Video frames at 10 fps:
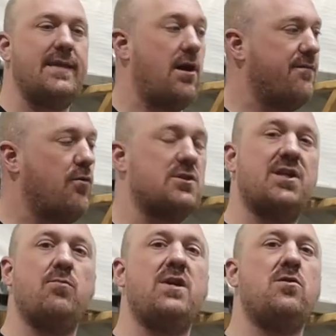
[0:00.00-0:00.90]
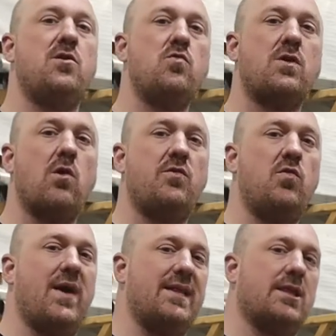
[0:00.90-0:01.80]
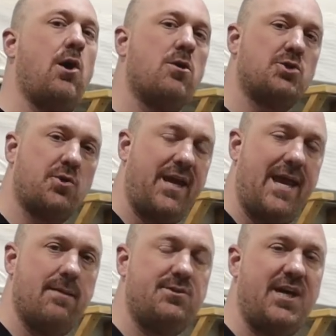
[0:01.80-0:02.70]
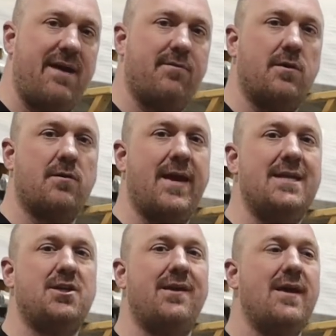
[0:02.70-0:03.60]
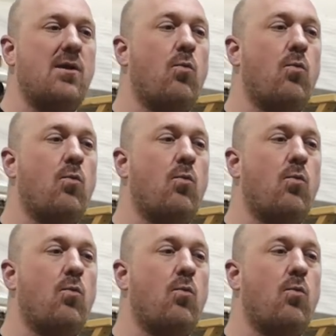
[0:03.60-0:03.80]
Now, unfortunately, when you do go to a larger camshaft on your engine,